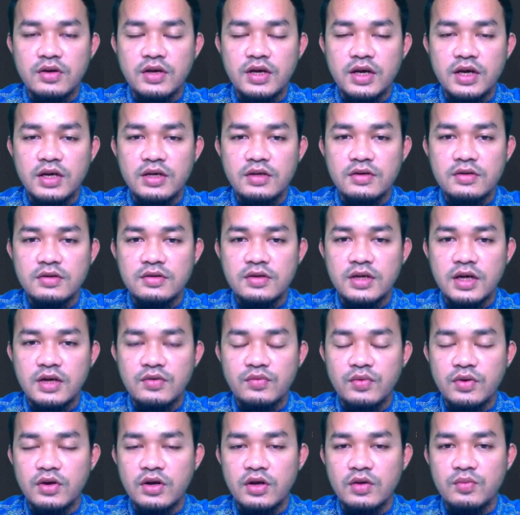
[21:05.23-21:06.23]
Okay, that
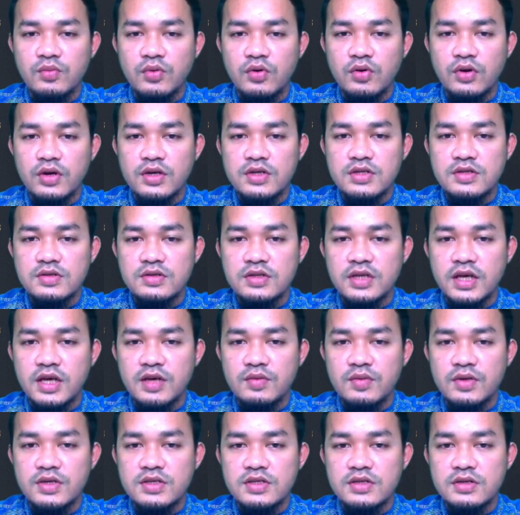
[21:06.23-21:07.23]
variable, this
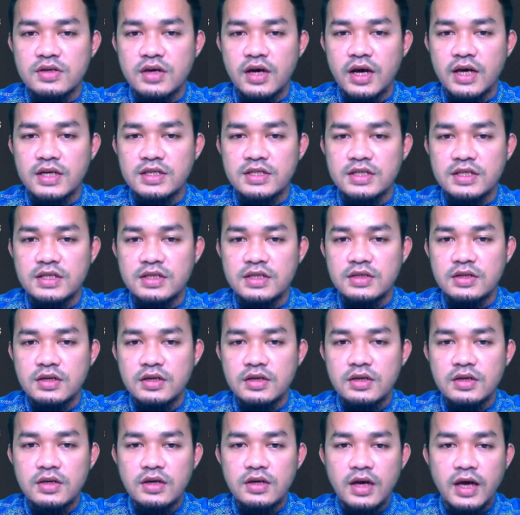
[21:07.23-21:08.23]
name is ID
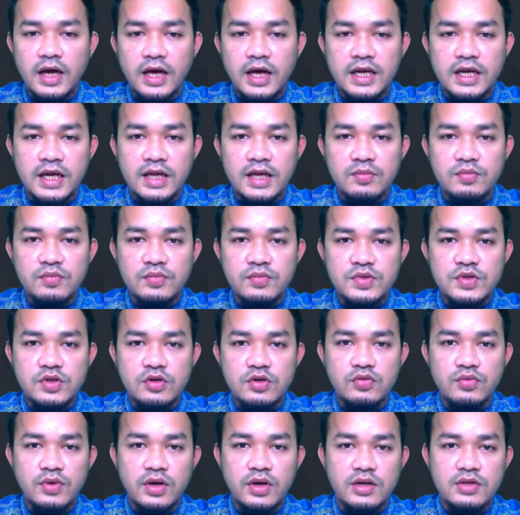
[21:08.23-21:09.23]
and name,
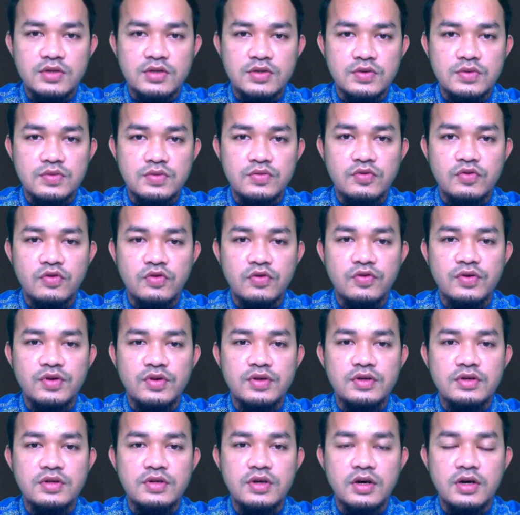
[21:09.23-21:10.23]
so we have to
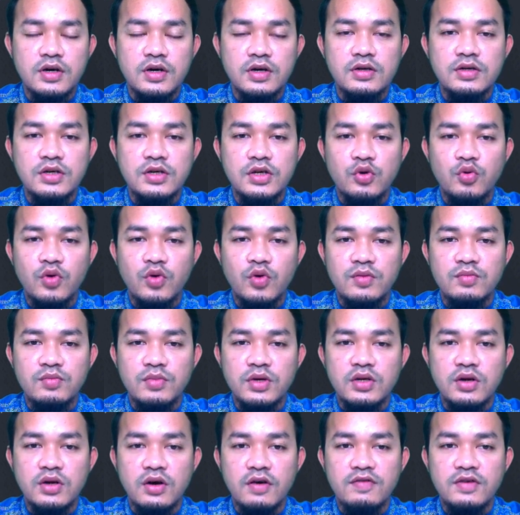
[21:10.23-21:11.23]
fulfill the
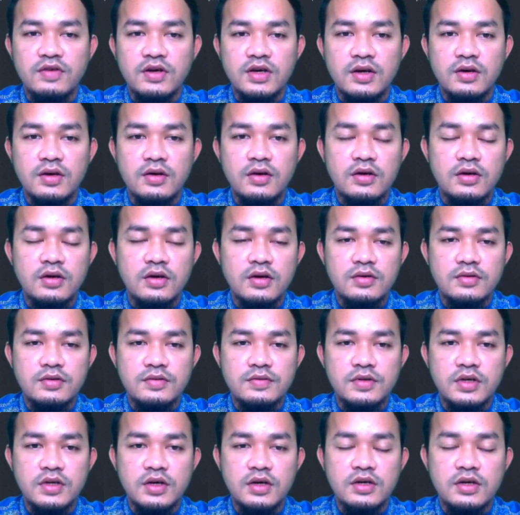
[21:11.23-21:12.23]
requirement of the
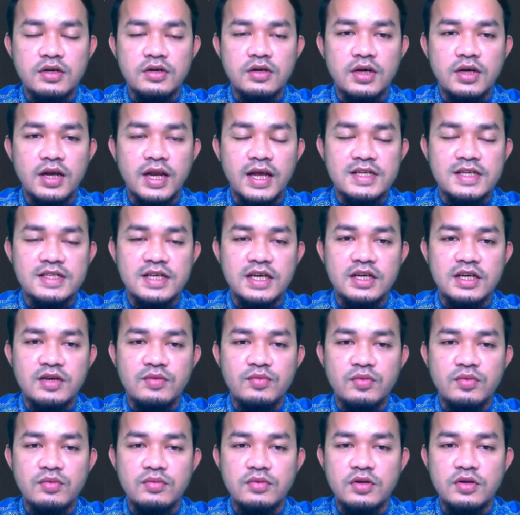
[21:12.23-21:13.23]
class and
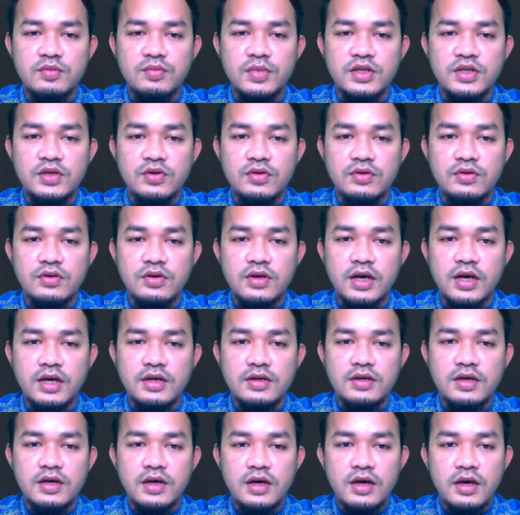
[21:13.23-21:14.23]
the method.
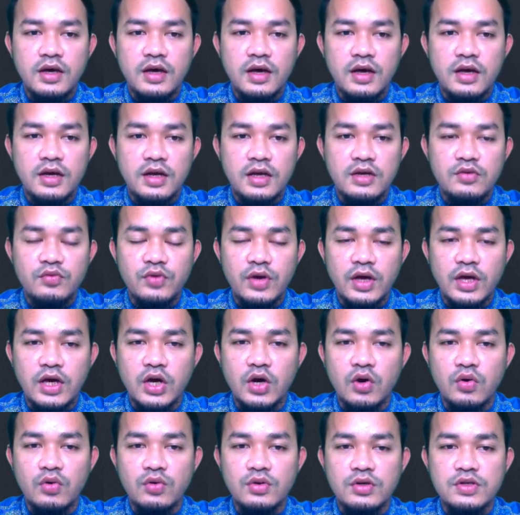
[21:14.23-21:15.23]
Okay, and then we
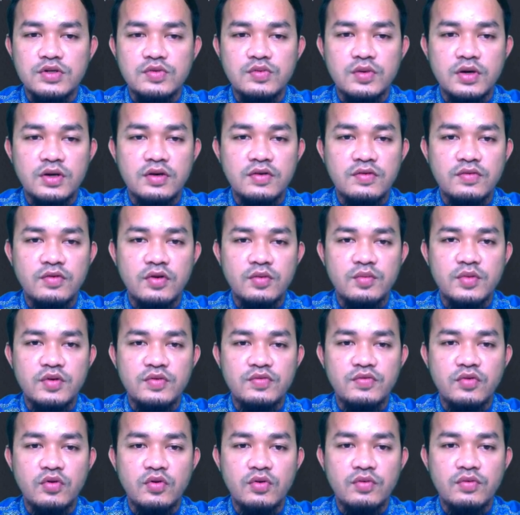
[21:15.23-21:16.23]
echo this one from
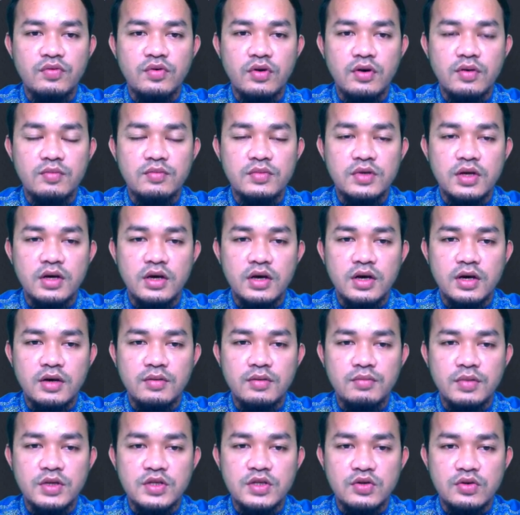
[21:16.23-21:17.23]
info, from the
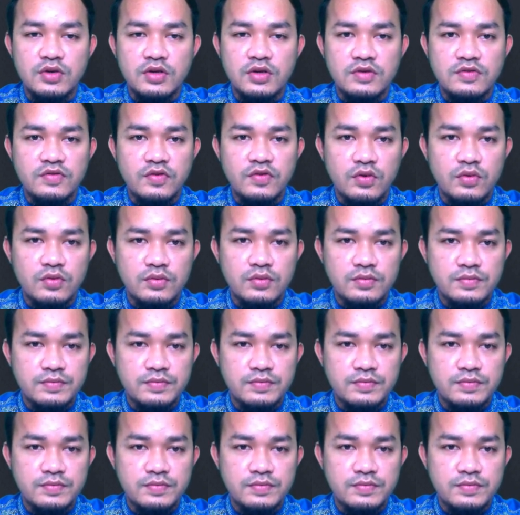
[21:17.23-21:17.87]
method info.